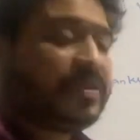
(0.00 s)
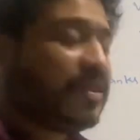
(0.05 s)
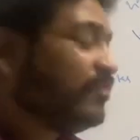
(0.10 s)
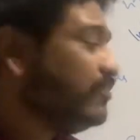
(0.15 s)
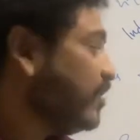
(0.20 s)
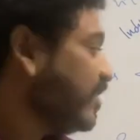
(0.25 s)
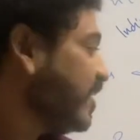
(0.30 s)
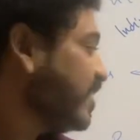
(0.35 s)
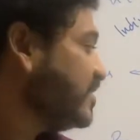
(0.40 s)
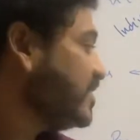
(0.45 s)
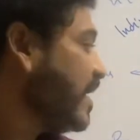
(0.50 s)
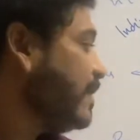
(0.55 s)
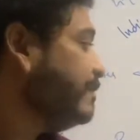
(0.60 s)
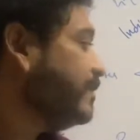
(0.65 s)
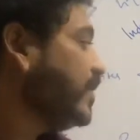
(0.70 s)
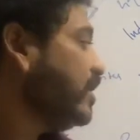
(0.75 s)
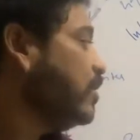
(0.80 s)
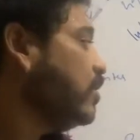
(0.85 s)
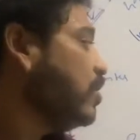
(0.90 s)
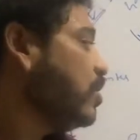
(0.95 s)
For
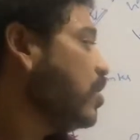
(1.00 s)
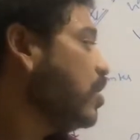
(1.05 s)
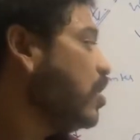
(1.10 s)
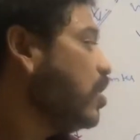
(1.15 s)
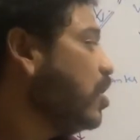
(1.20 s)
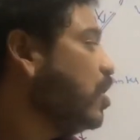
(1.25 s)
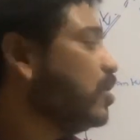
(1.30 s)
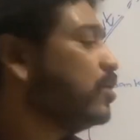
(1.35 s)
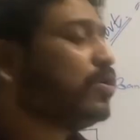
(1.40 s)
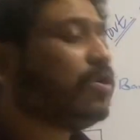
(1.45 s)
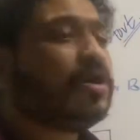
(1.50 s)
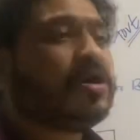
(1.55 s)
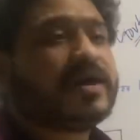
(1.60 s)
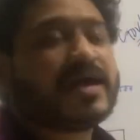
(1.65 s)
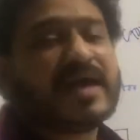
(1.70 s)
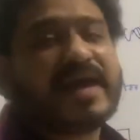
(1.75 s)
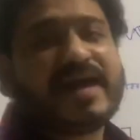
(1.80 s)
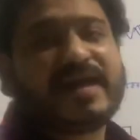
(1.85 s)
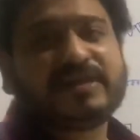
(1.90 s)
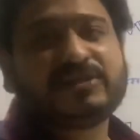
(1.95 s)
example, Hong
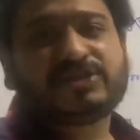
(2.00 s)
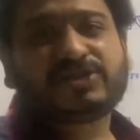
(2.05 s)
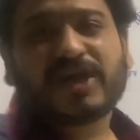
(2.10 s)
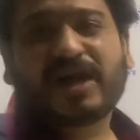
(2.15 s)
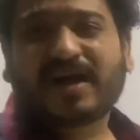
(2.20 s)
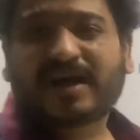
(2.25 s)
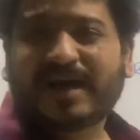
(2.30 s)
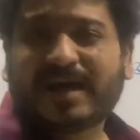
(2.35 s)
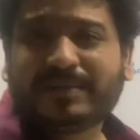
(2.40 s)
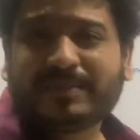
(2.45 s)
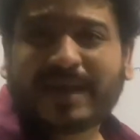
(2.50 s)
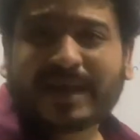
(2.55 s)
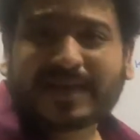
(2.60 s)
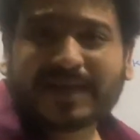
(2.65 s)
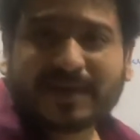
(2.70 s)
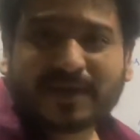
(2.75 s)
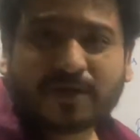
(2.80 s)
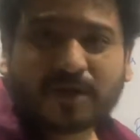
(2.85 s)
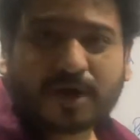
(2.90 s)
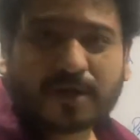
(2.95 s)
Kong and Shanghai
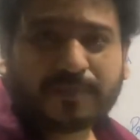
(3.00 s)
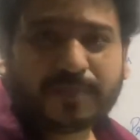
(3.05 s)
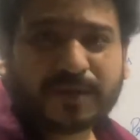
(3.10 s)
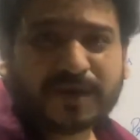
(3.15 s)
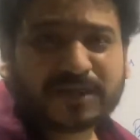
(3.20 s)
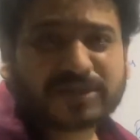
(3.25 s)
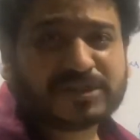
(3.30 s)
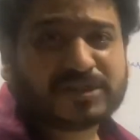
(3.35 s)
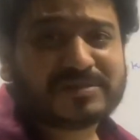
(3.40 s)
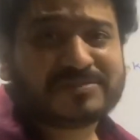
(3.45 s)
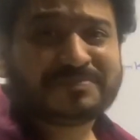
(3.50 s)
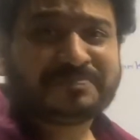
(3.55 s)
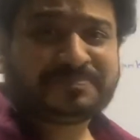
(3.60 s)
Banking Corporation.